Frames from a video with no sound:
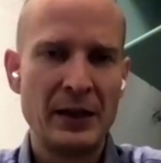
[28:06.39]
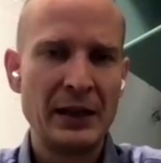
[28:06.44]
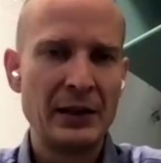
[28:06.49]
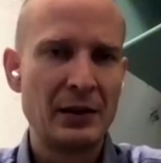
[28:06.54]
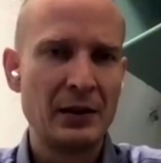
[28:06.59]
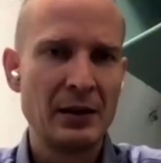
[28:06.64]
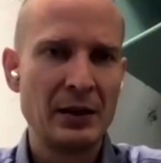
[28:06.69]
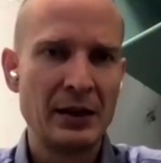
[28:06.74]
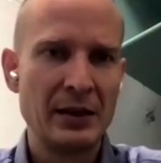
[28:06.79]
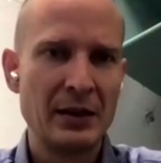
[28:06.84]

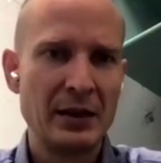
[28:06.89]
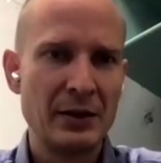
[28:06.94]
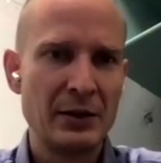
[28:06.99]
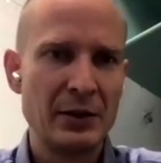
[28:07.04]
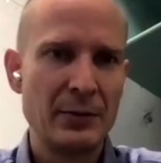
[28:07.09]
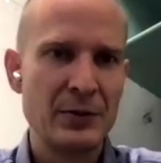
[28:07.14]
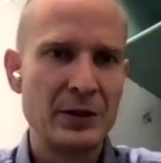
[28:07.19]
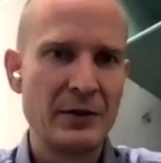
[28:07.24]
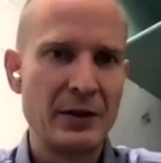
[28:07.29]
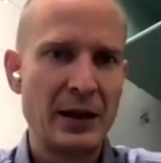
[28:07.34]
vital in, in
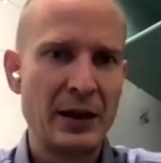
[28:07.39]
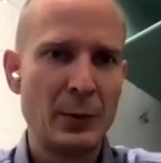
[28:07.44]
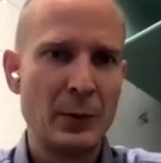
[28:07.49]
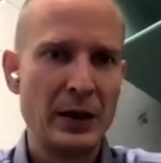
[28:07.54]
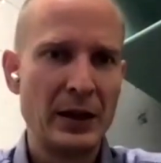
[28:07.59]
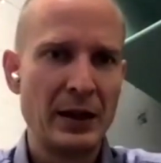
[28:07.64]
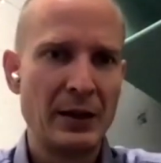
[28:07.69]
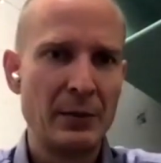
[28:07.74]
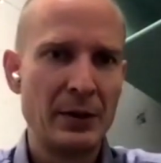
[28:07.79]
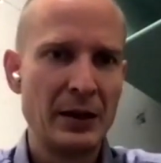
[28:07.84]
terms of how
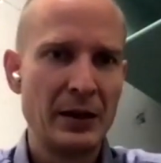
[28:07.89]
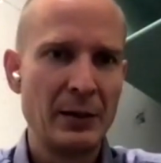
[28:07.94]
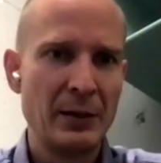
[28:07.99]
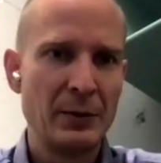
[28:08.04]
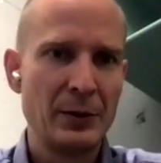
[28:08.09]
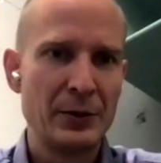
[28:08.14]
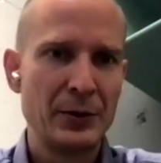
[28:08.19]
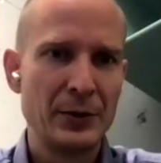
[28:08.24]
we have been able